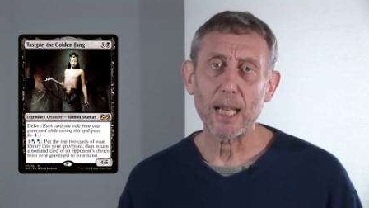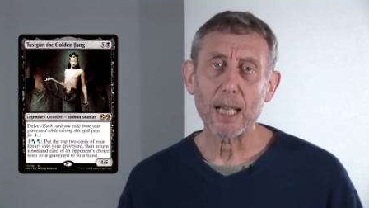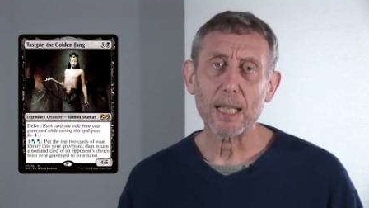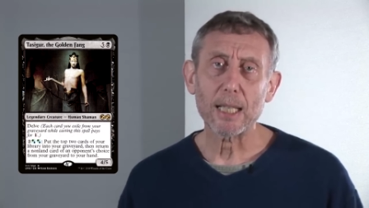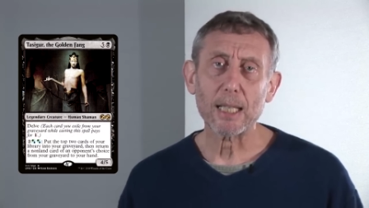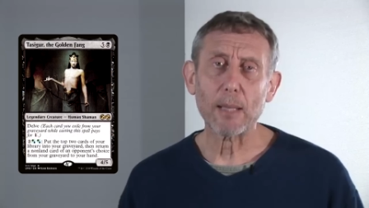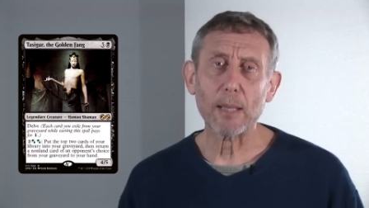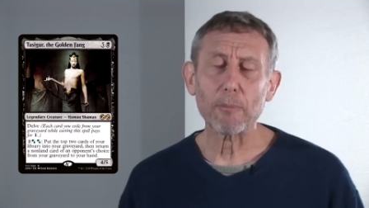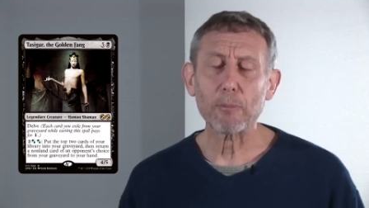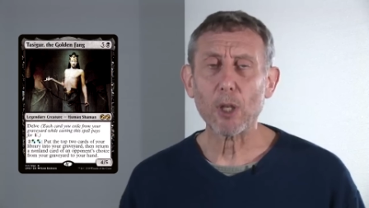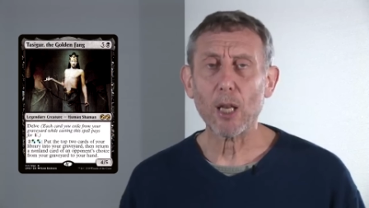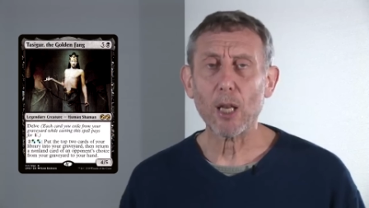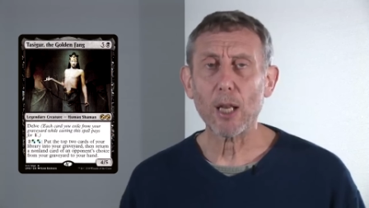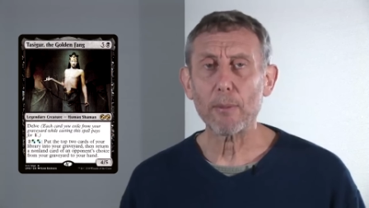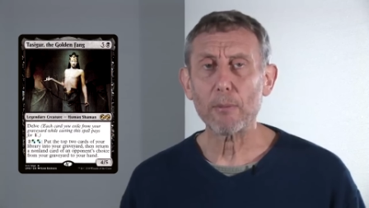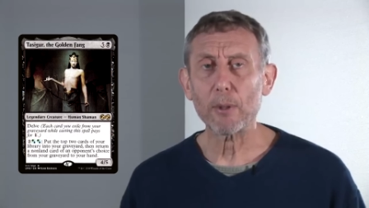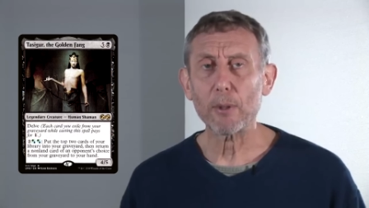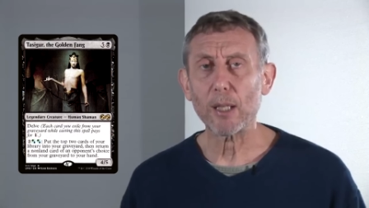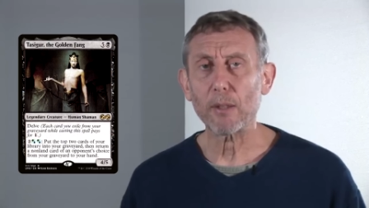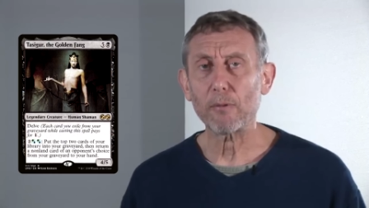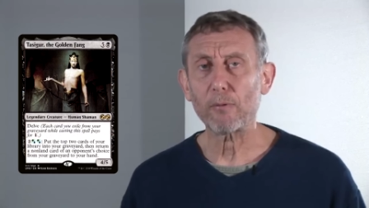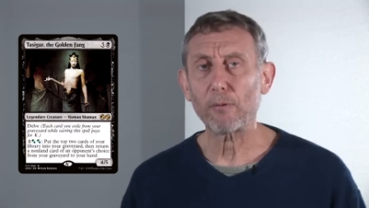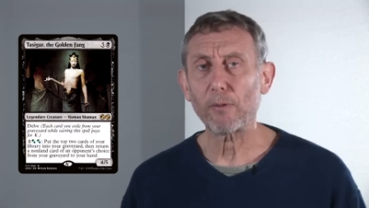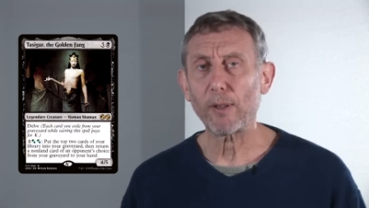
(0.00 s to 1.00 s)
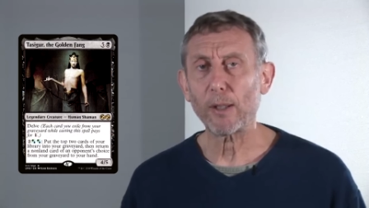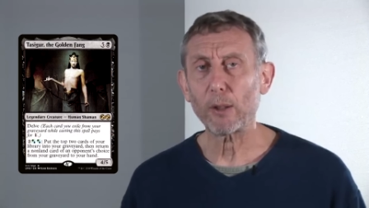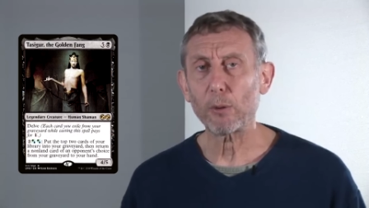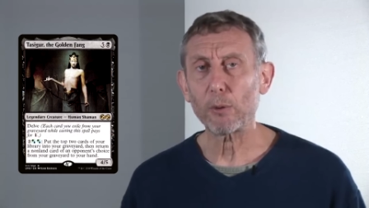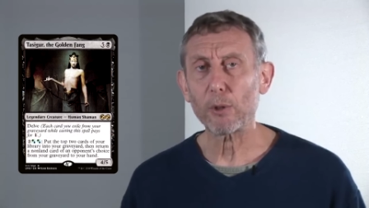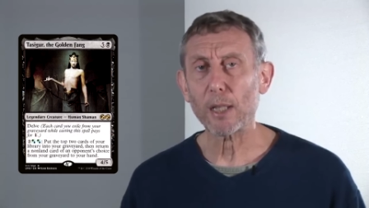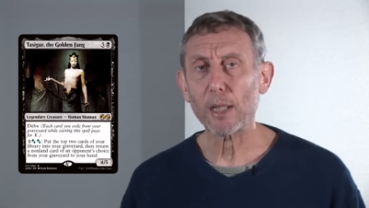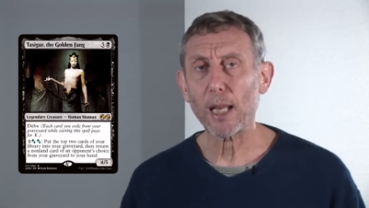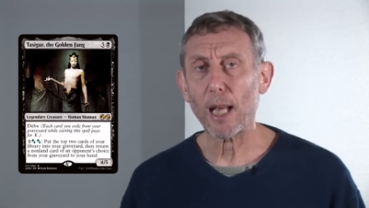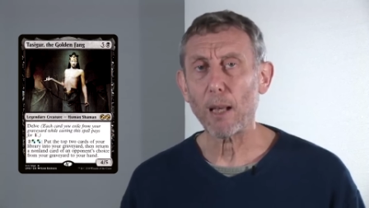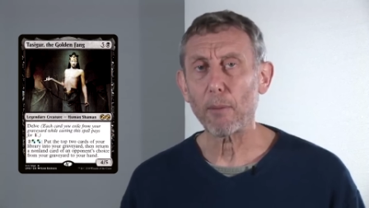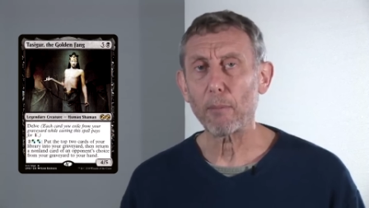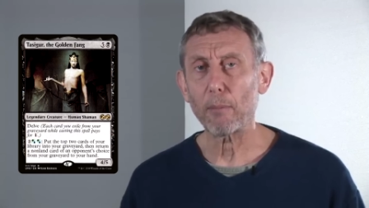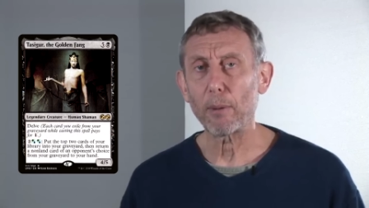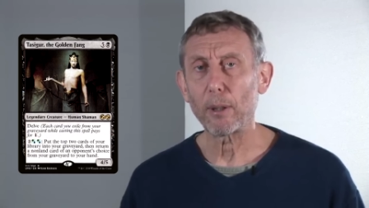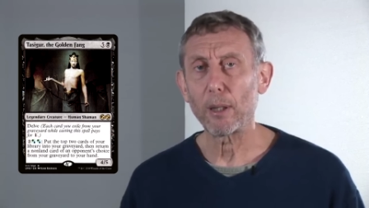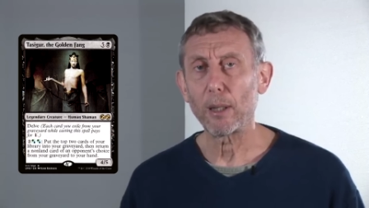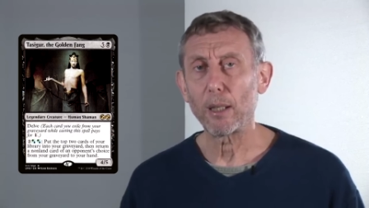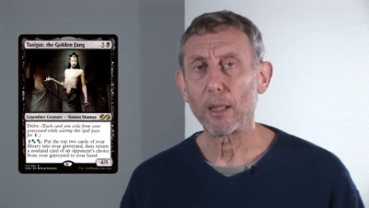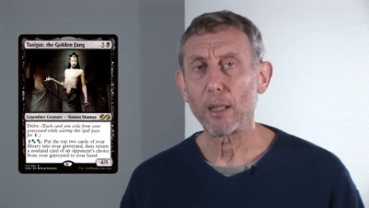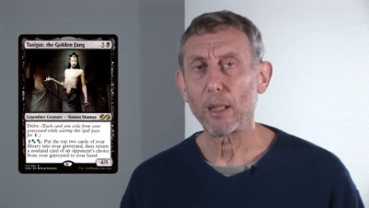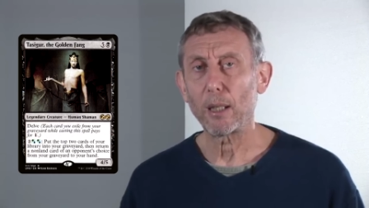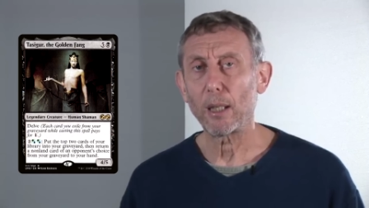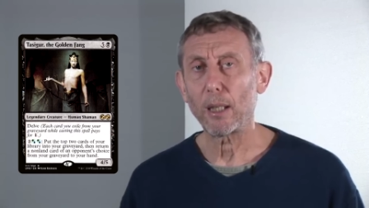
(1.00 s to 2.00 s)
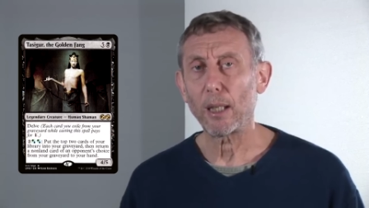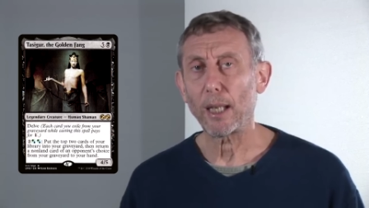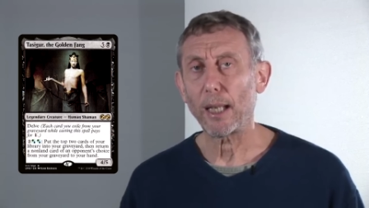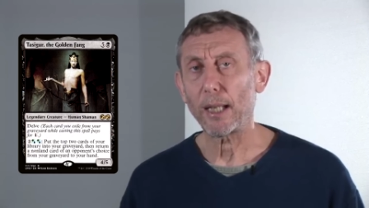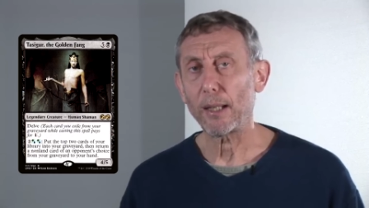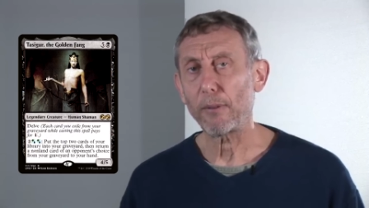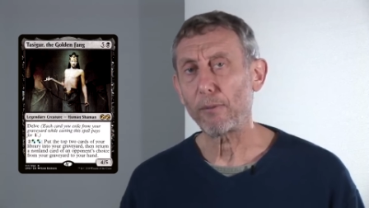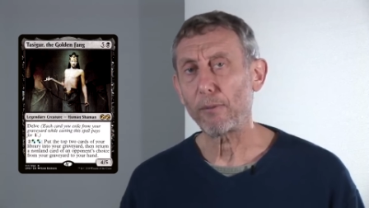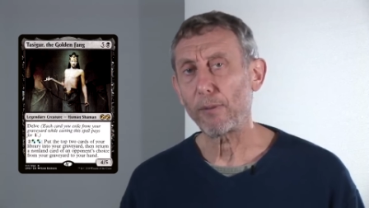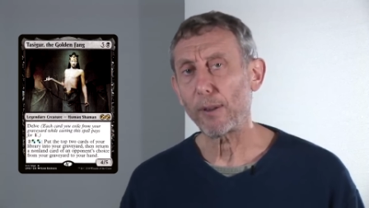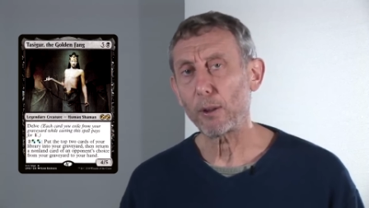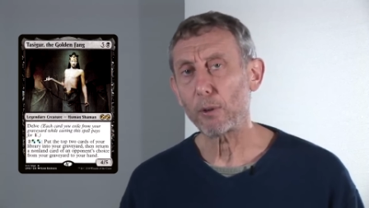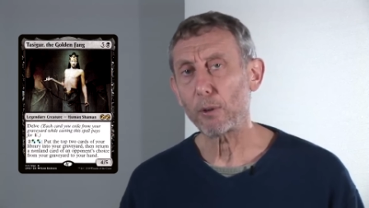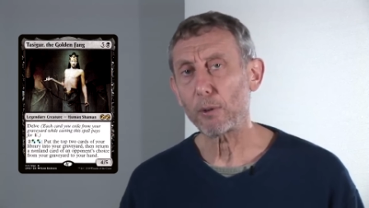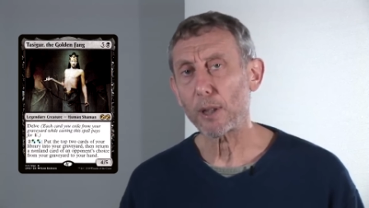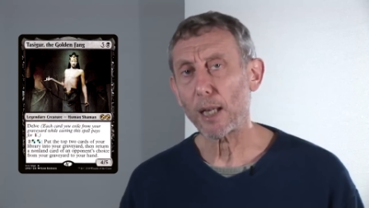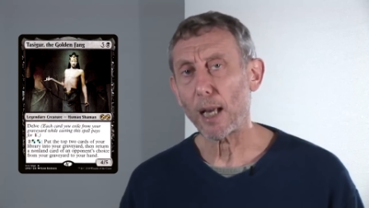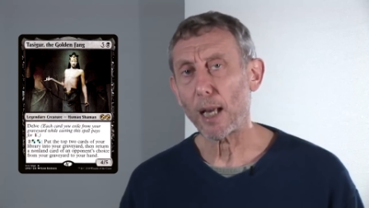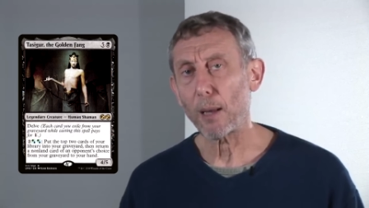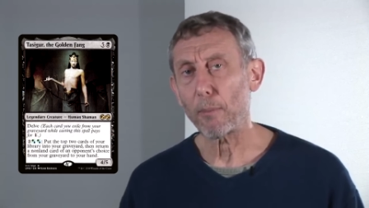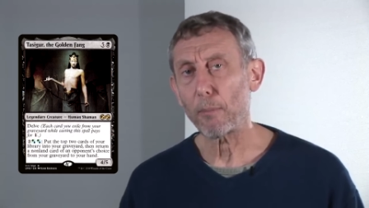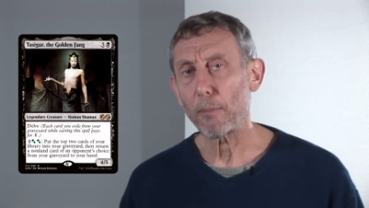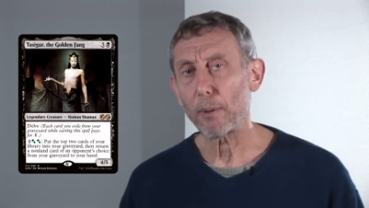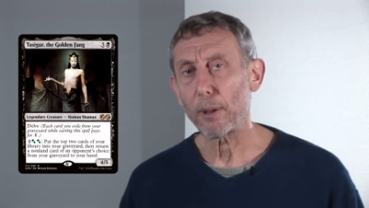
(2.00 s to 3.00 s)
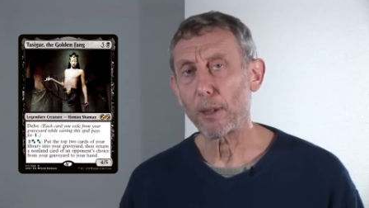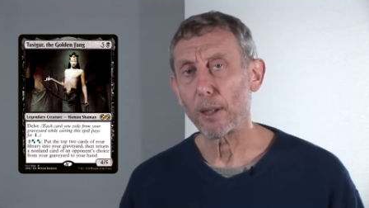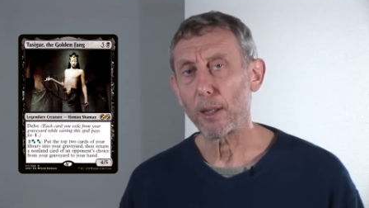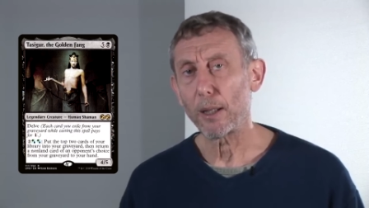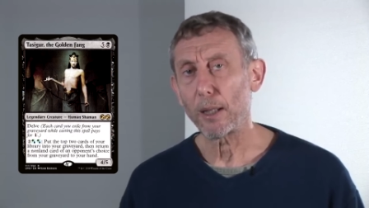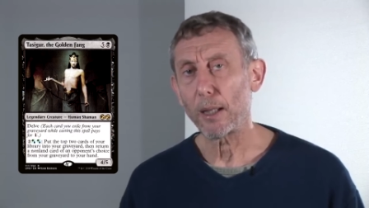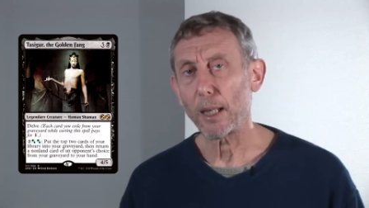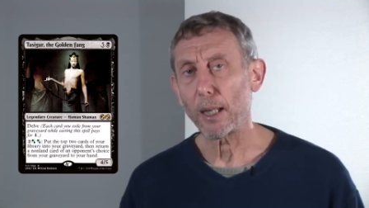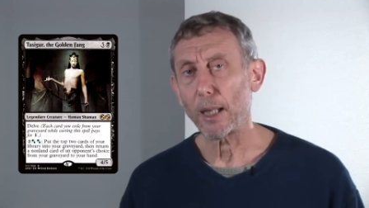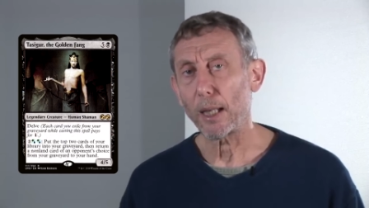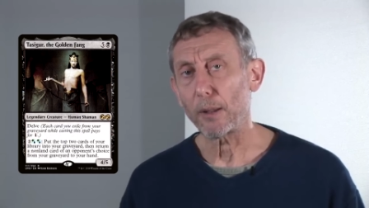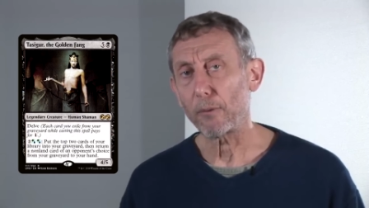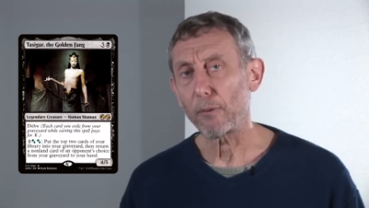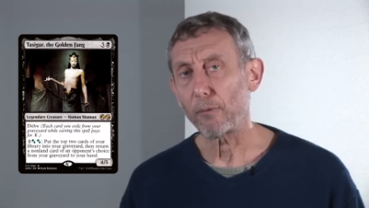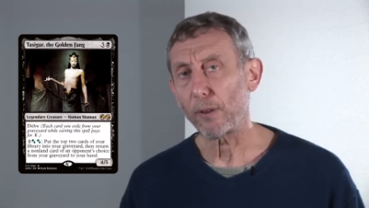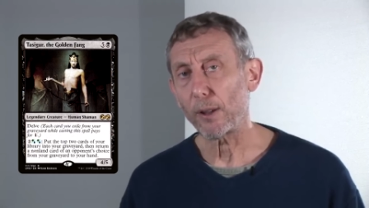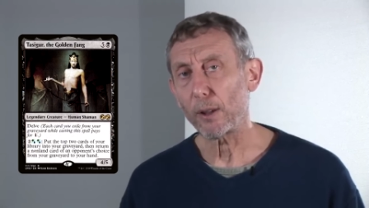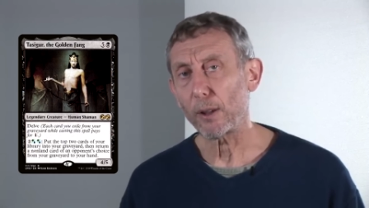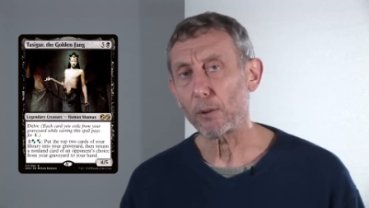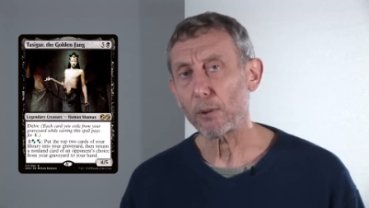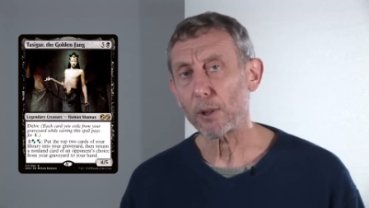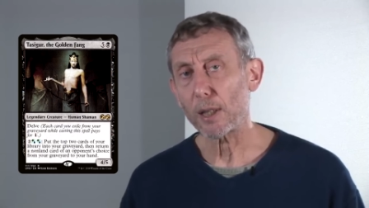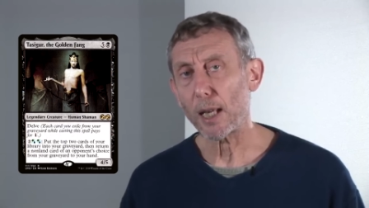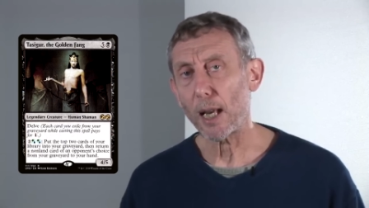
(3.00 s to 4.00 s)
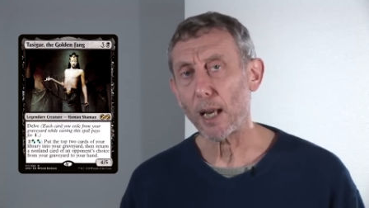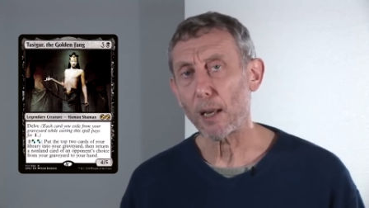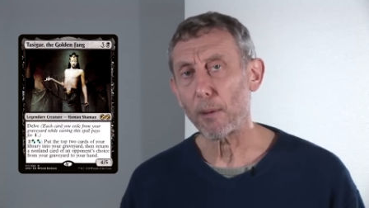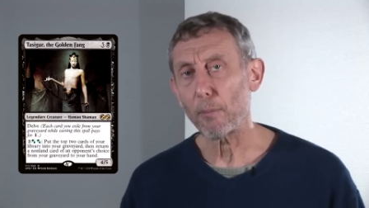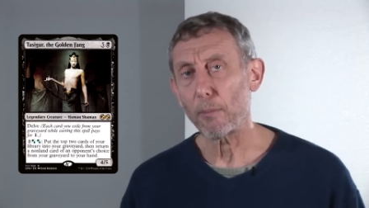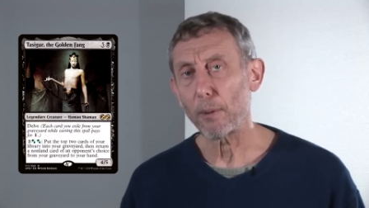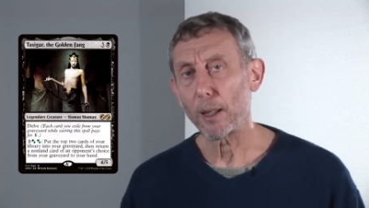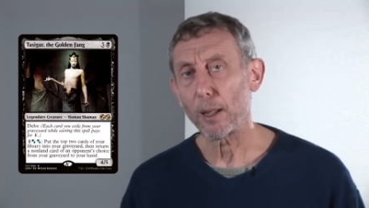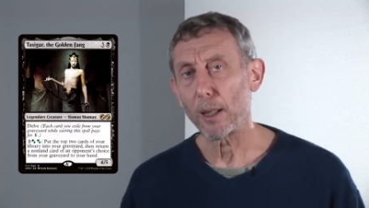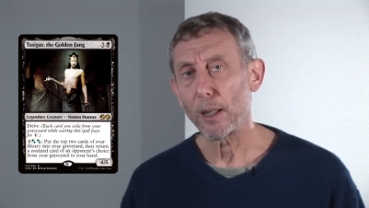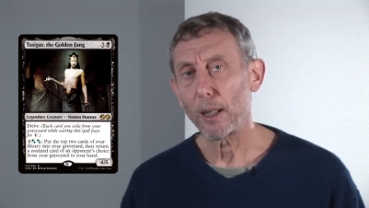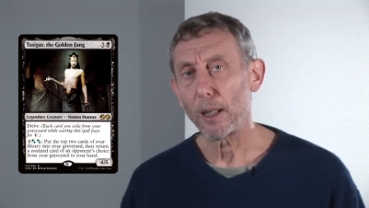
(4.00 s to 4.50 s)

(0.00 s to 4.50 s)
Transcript: Sometimes it fills up and it fills up and it fills up